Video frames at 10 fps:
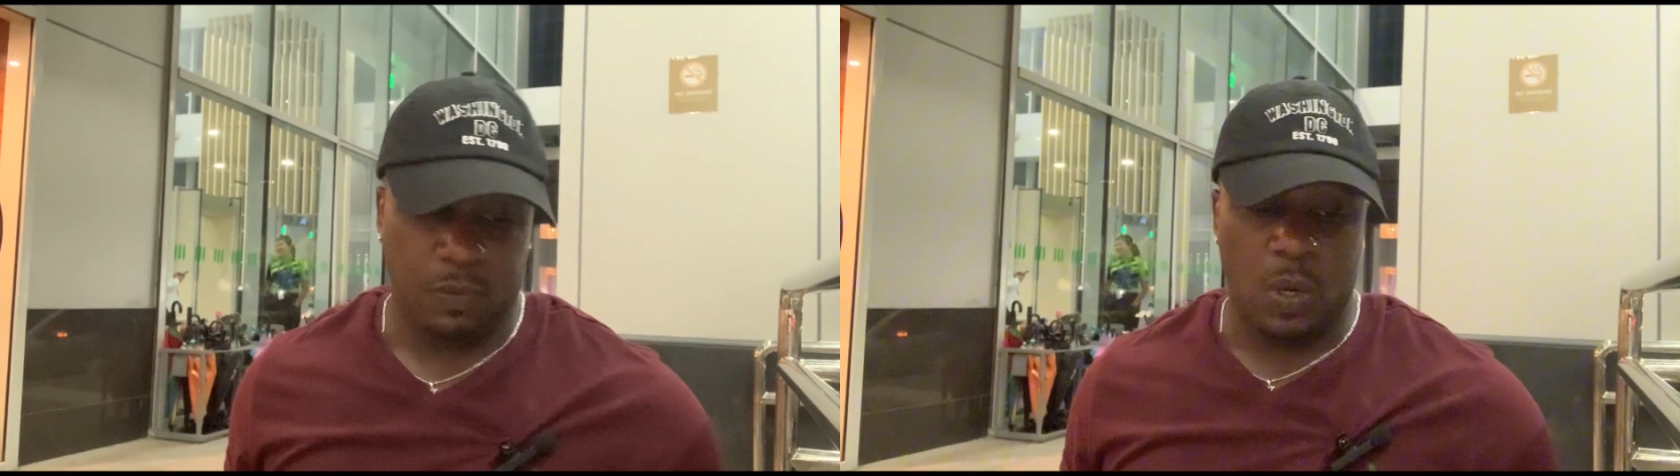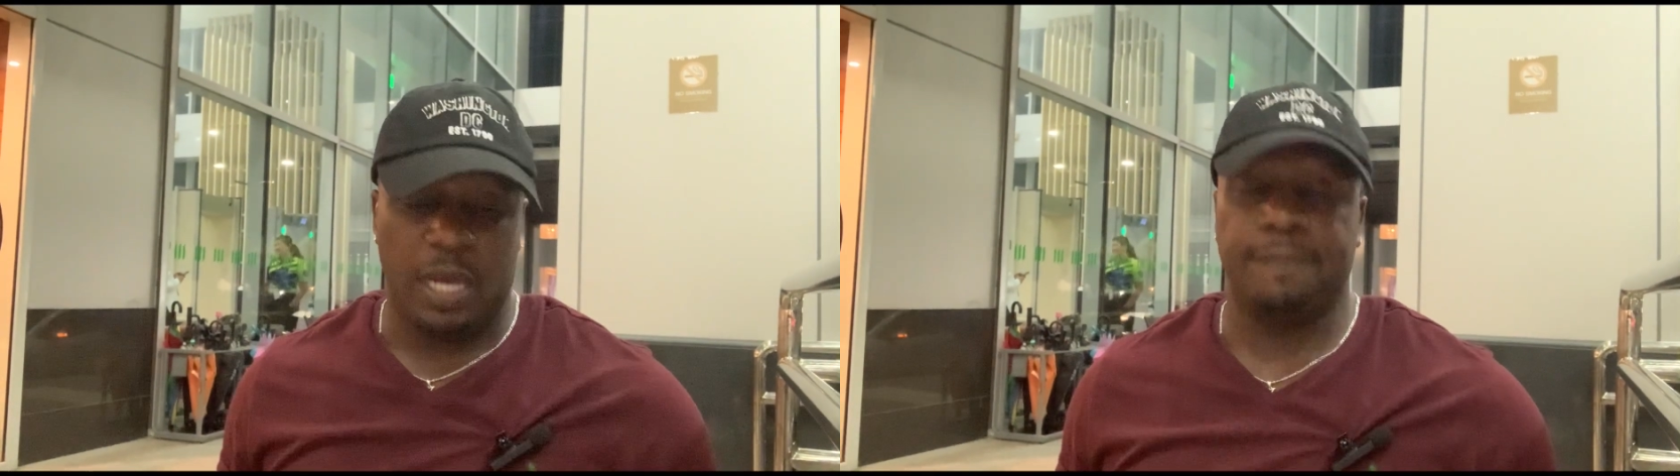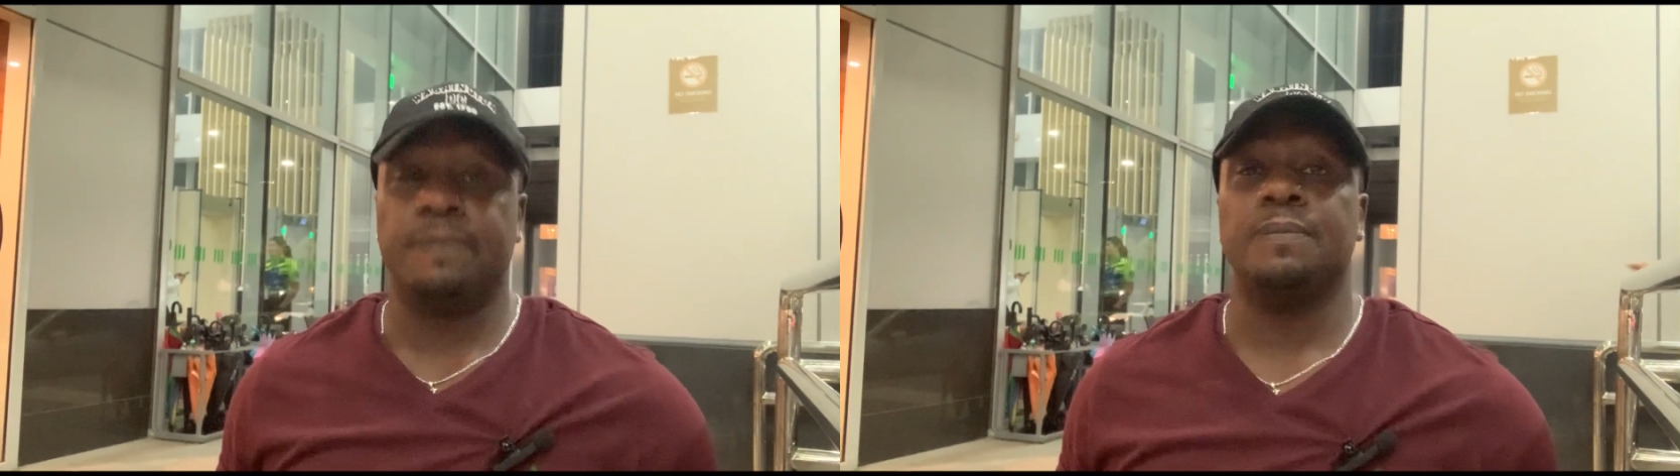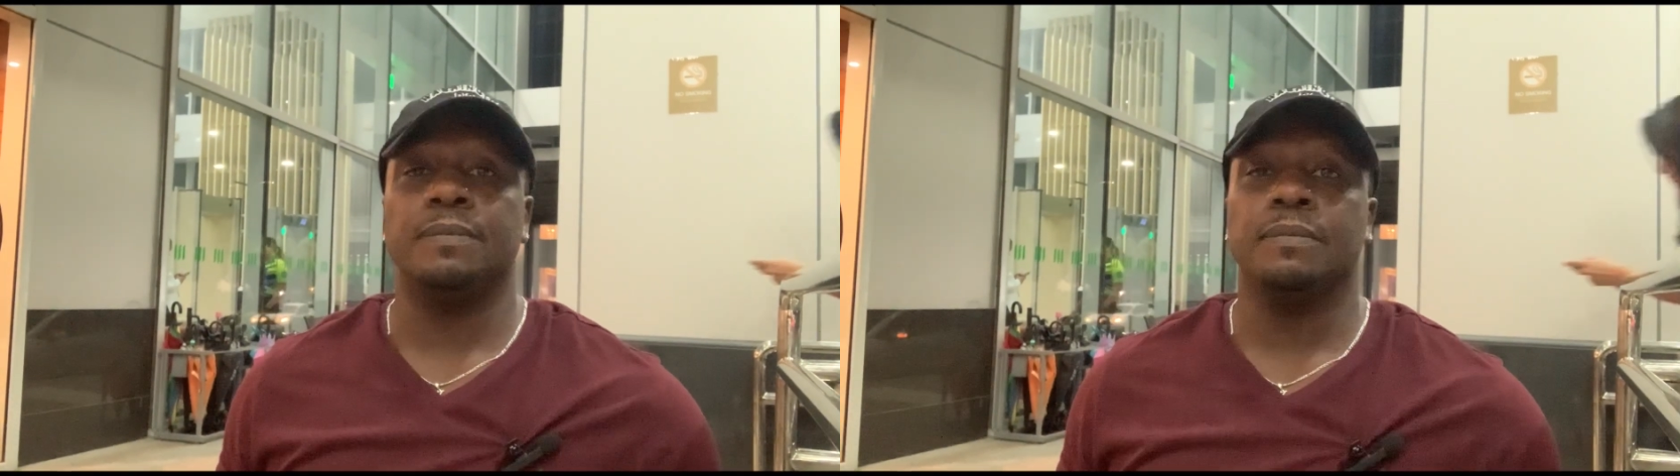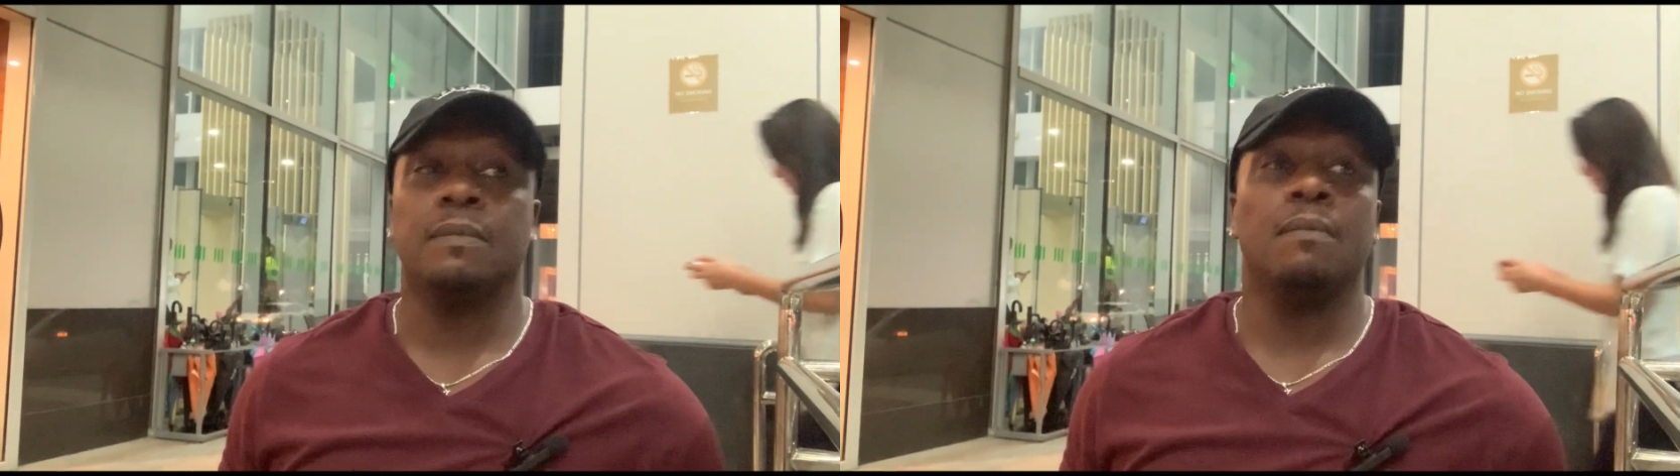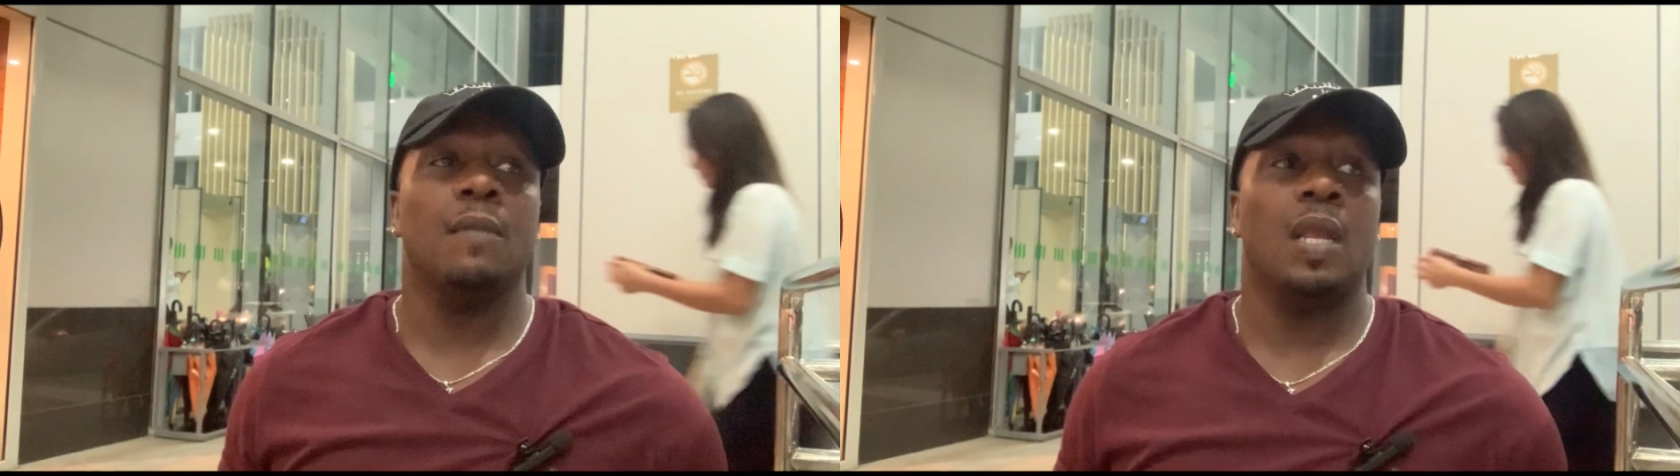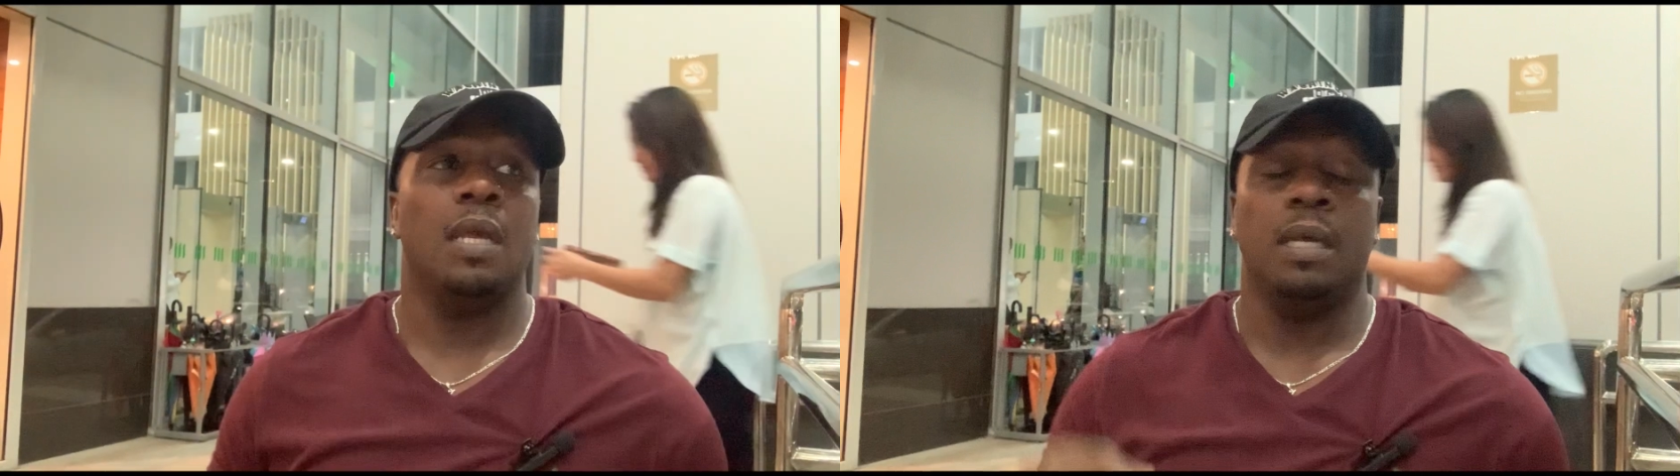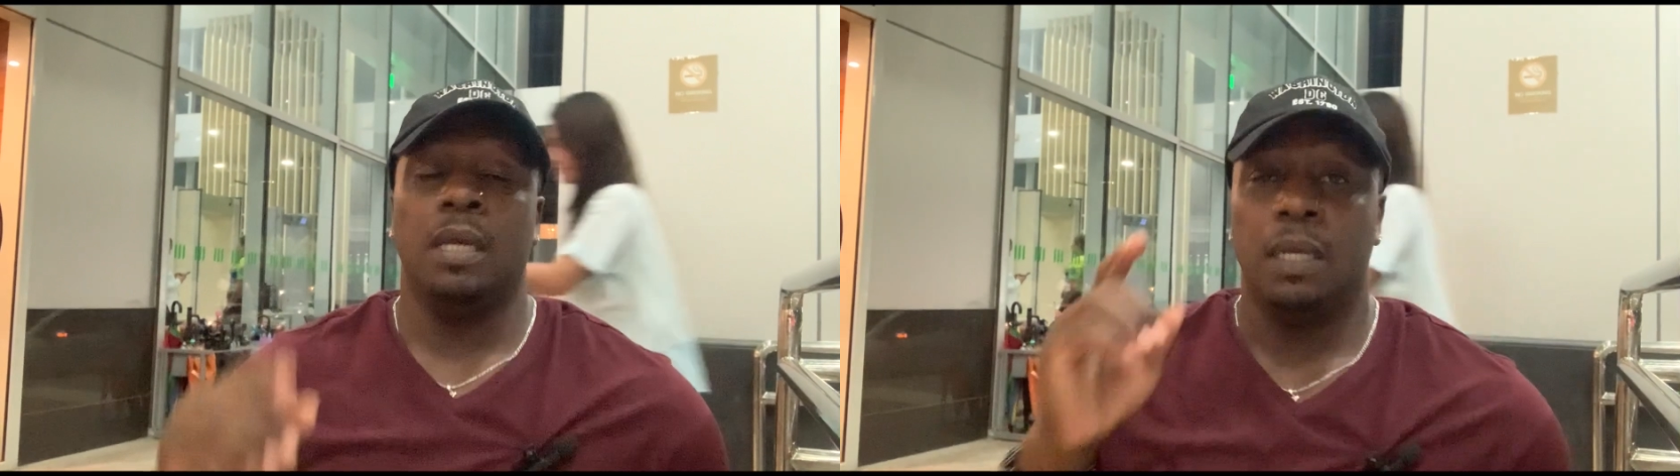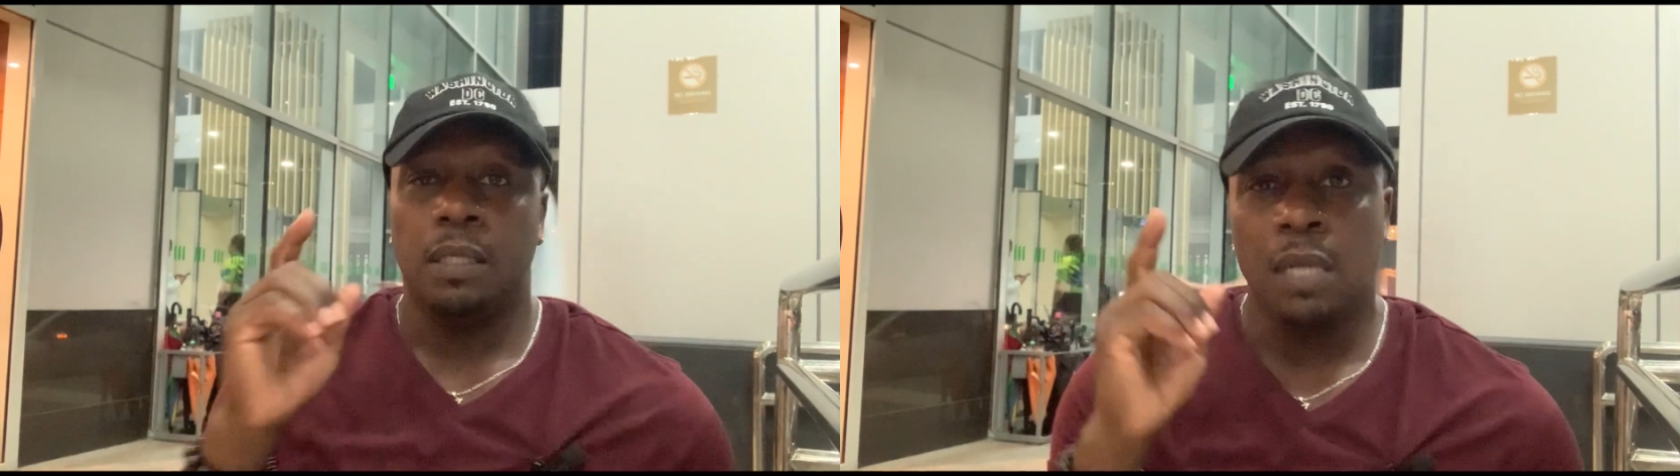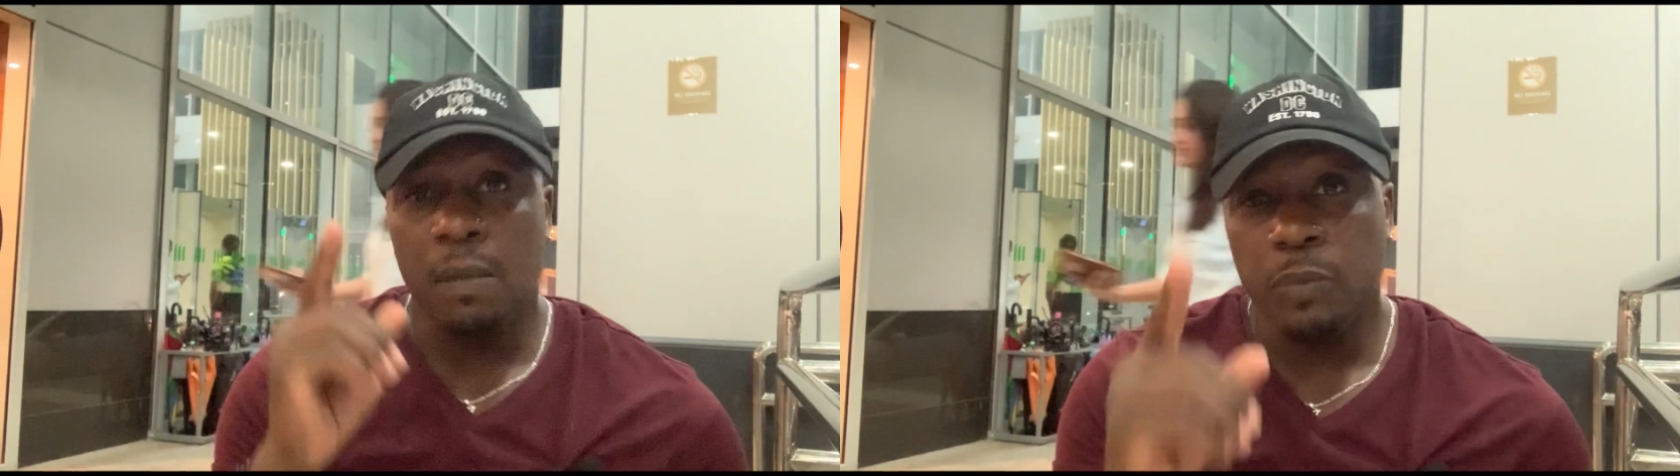one.
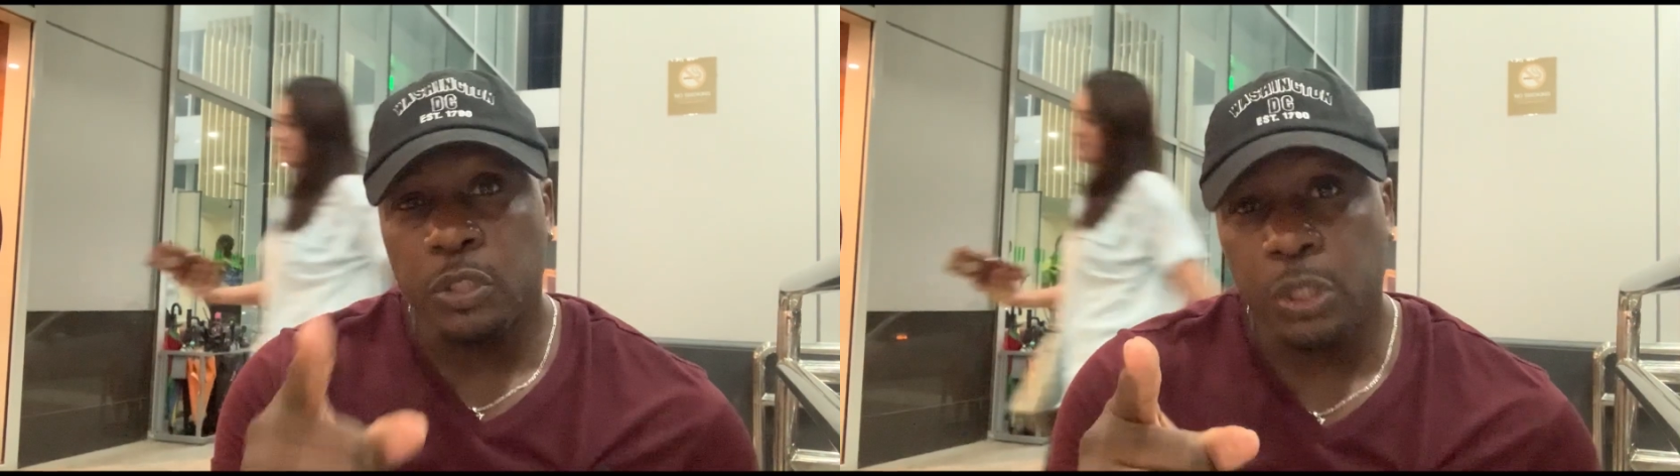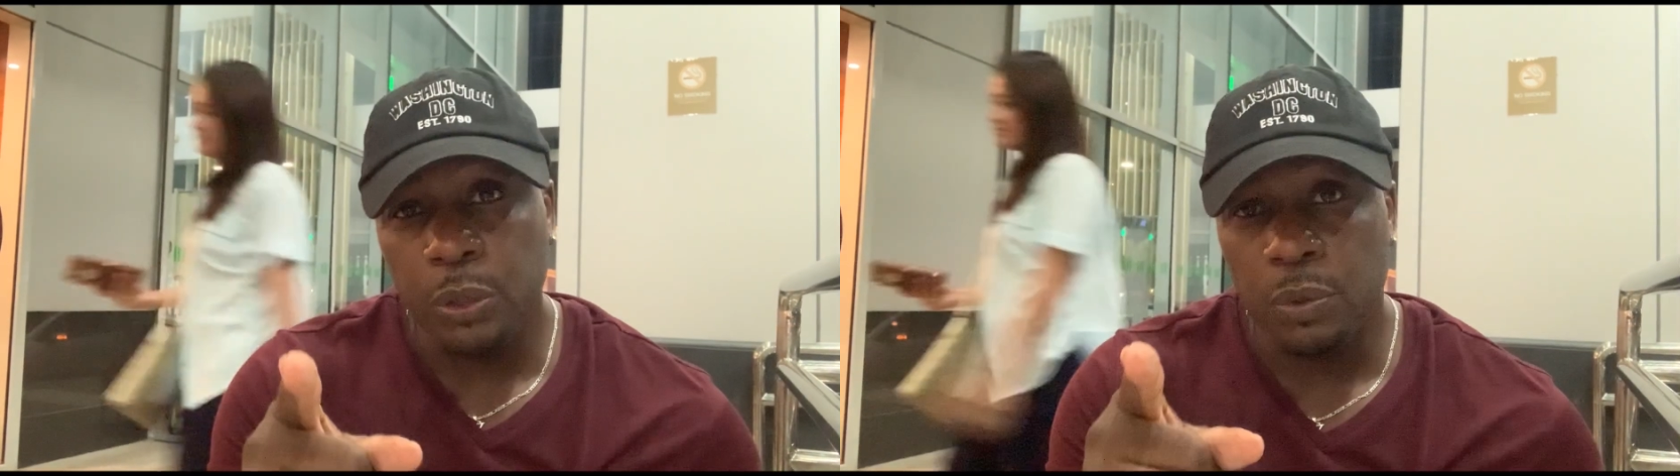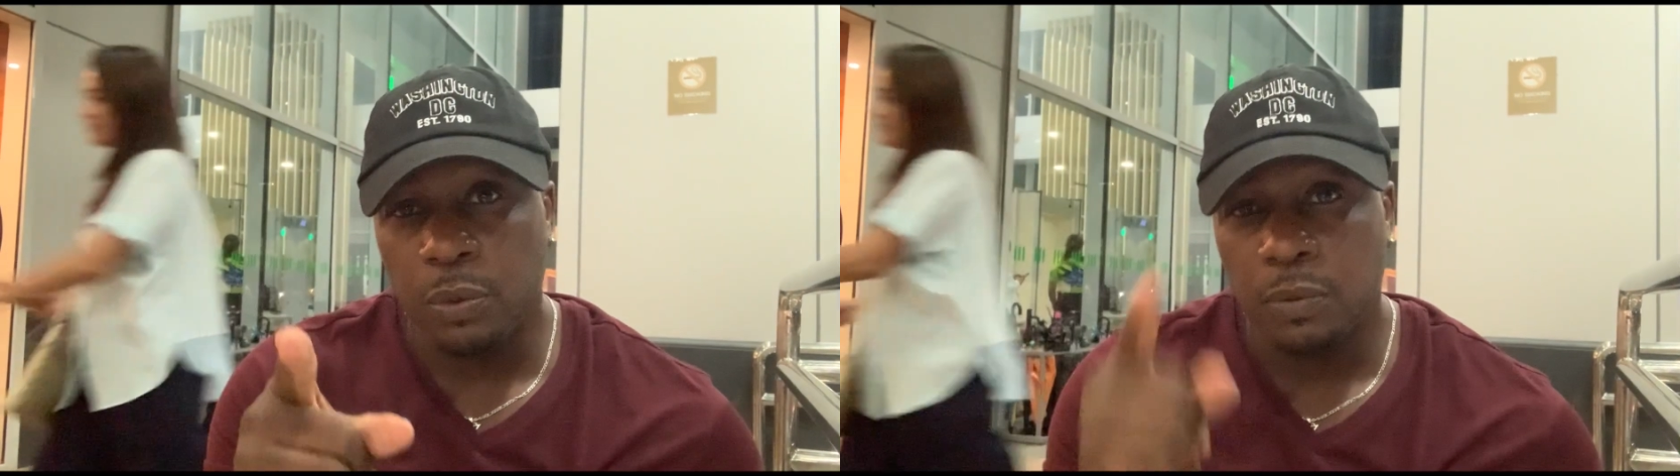Number two,